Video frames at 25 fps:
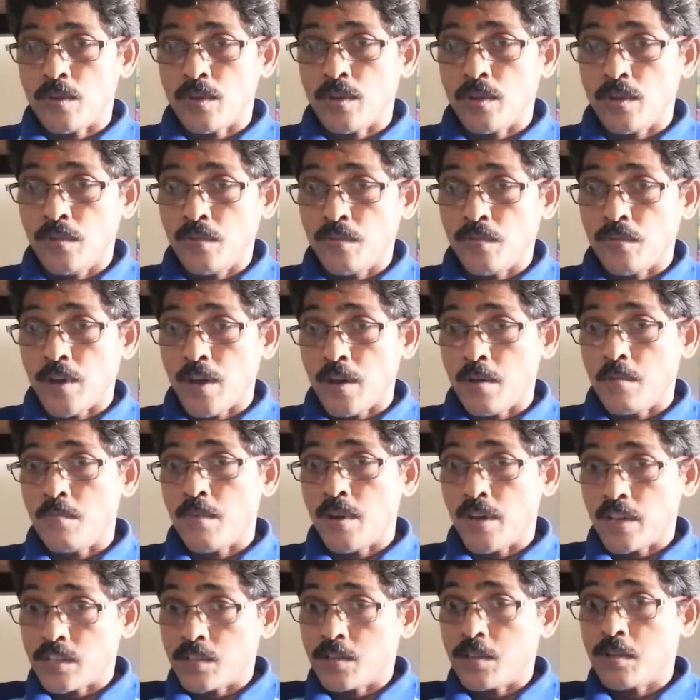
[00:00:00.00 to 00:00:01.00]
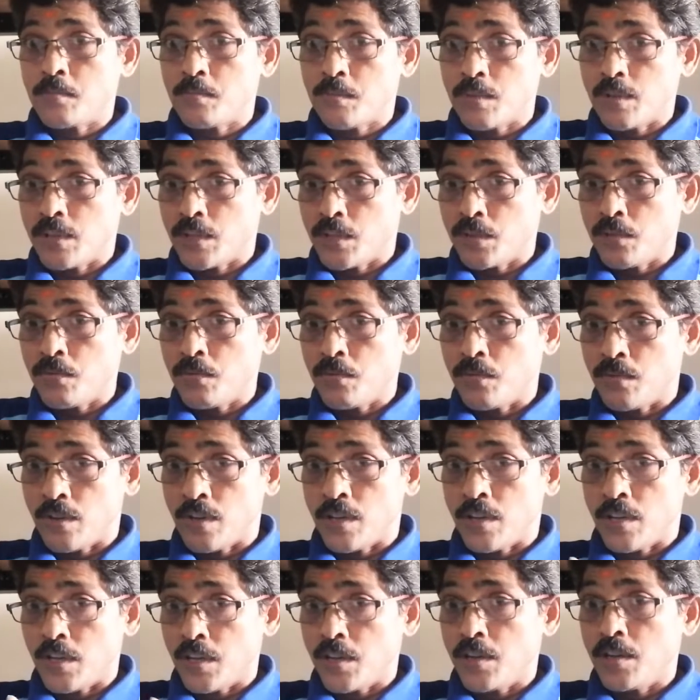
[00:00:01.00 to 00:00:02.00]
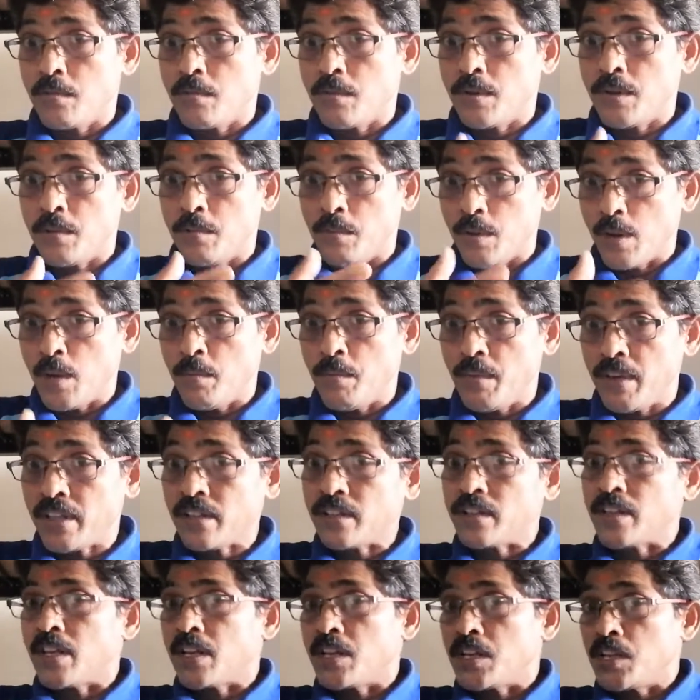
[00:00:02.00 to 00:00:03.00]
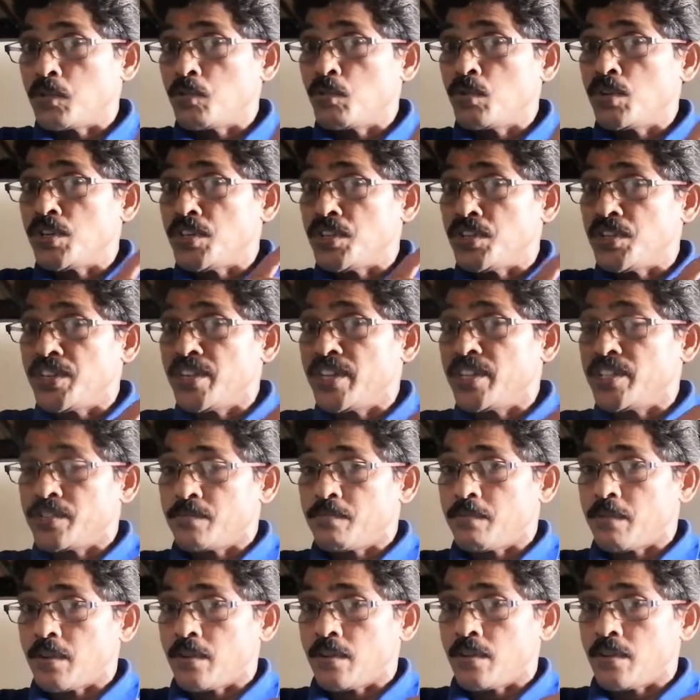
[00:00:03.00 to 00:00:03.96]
if I am example give anybody blaming, then only Indians,